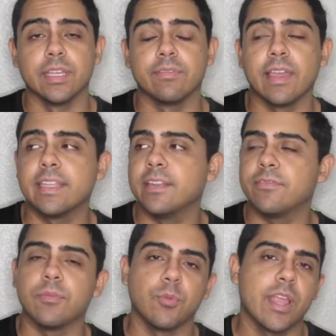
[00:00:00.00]
If I did it
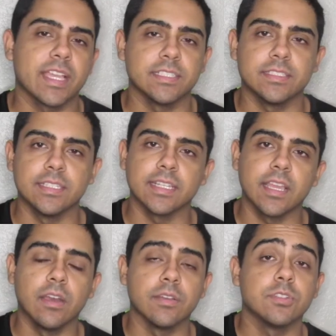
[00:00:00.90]
from a rack, it just didn't
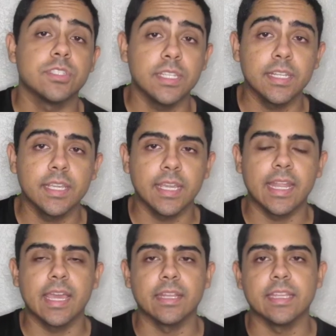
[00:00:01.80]
count. It was cheating, and
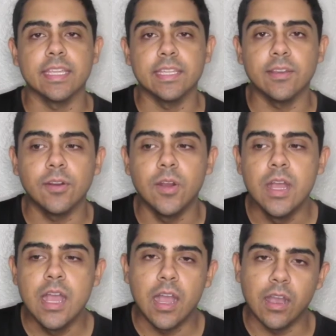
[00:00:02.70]
I had an ego
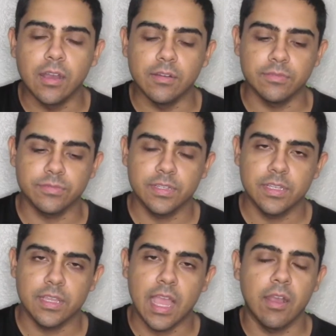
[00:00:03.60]
of
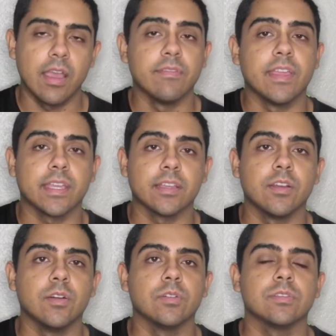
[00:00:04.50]
how heavy I can
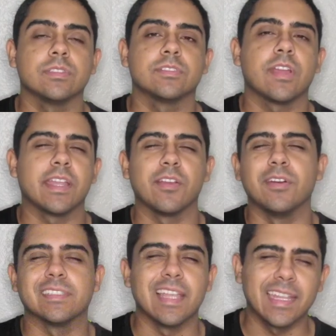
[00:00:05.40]
go, trying to go
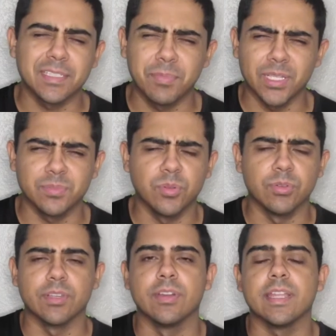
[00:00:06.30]
as light as possible
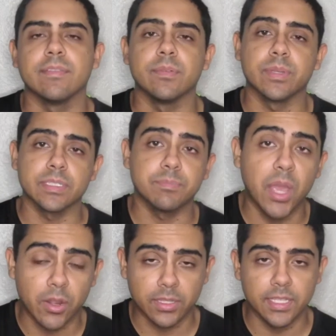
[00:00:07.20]
with going heavy, because
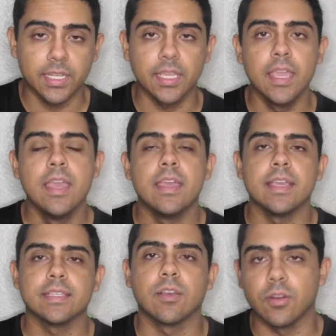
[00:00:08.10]
power cleaning
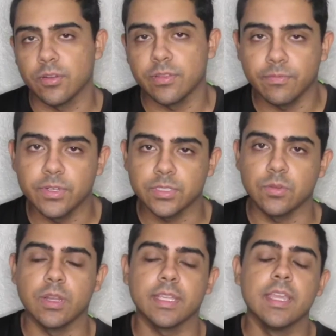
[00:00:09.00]
is harder than front
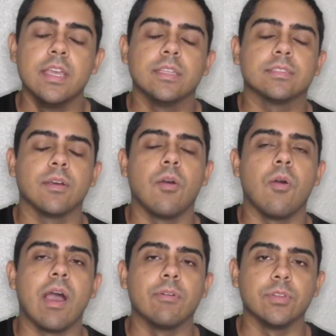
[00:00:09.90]
squatting.
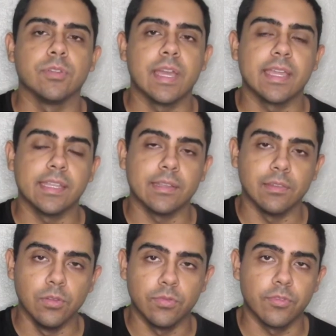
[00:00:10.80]
So I would do that, and
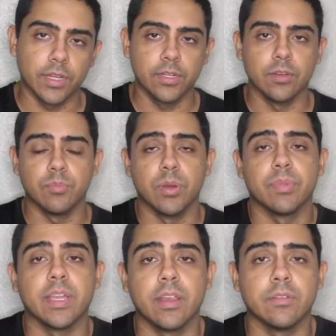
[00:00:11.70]
then Lou Ferrigno and
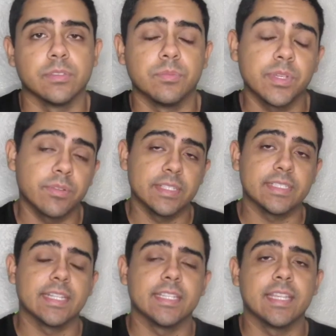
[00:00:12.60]
pumping iron was a big reason
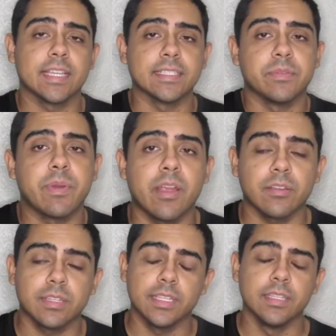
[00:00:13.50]
I did that, because he power
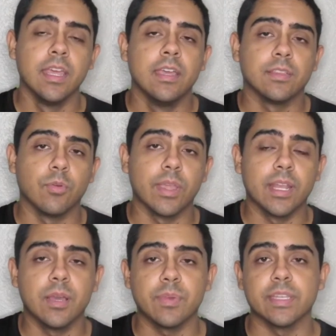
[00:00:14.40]
cleaned the weight
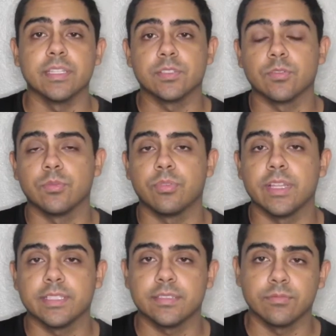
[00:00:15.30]
up and did shoulder
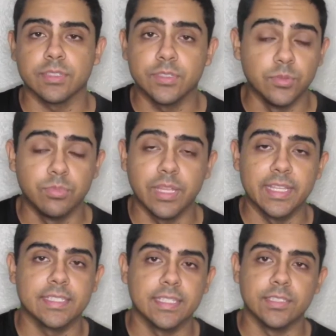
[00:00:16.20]
press with 2
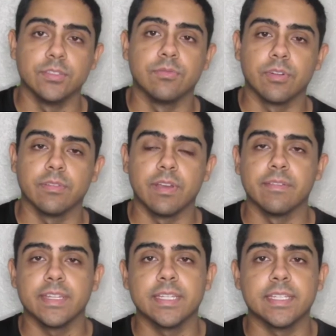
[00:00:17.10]
plates and then 245,
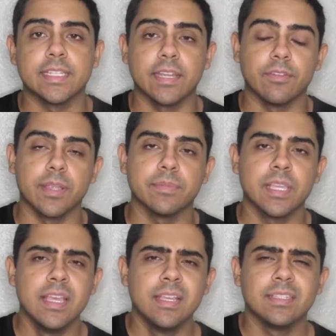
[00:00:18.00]
and he did 10 reps.
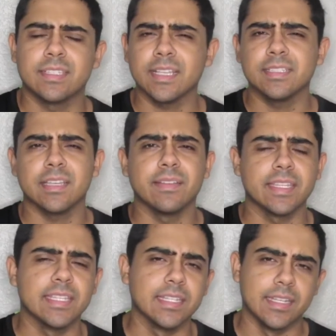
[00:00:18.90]
Second time I think
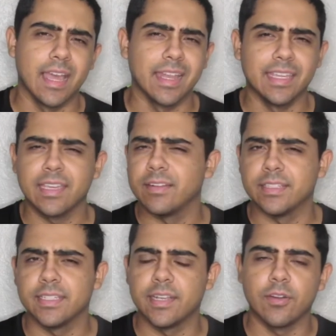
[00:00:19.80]
he did 9, he counted
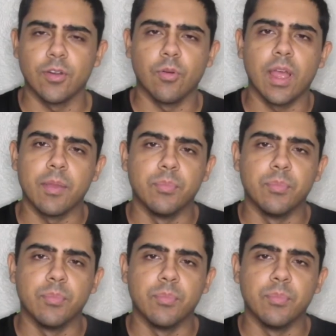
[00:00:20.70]
10, I don't know why.